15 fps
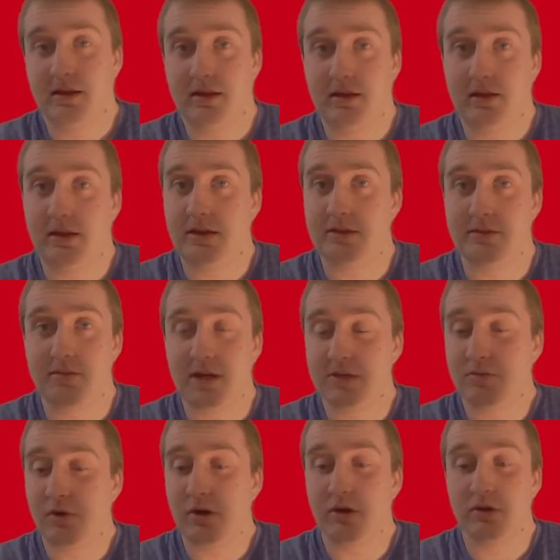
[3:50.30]
He's the best
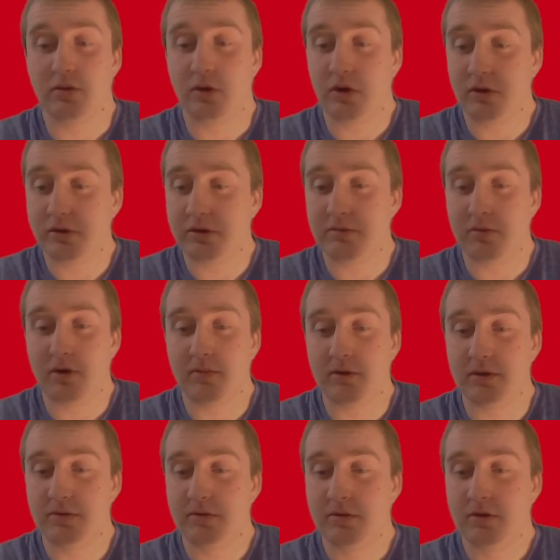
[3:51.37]
player in the world at the
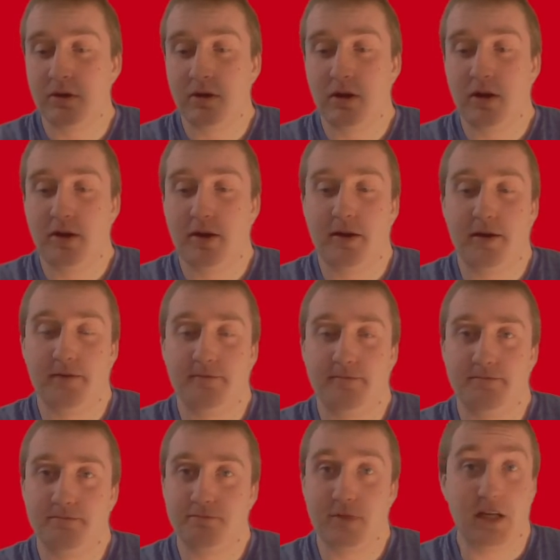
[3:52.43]
moment.
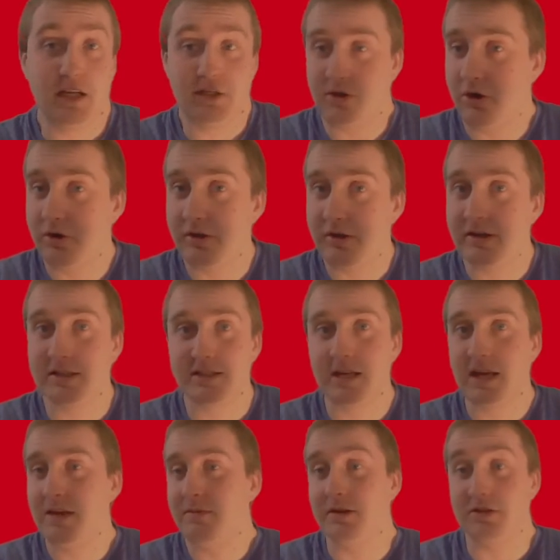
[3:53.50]
He showed it in this
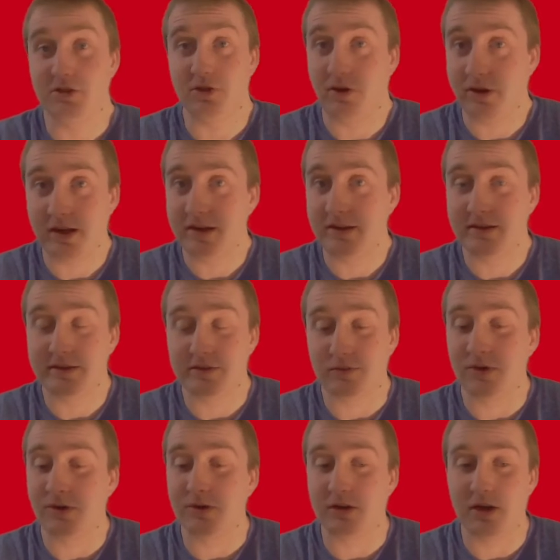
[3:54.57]
game. He's showing it in this
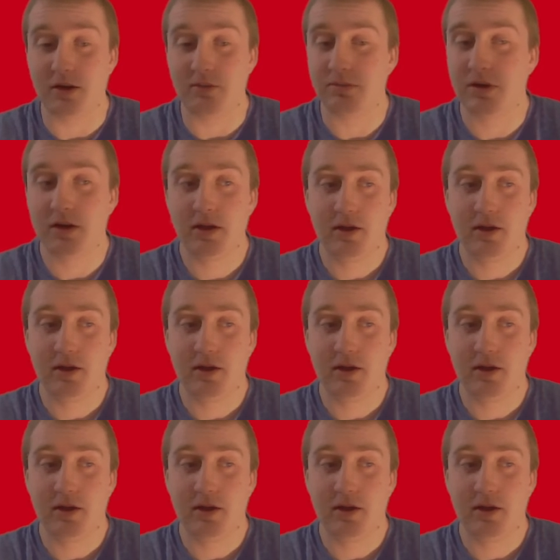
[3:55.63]
World Cup.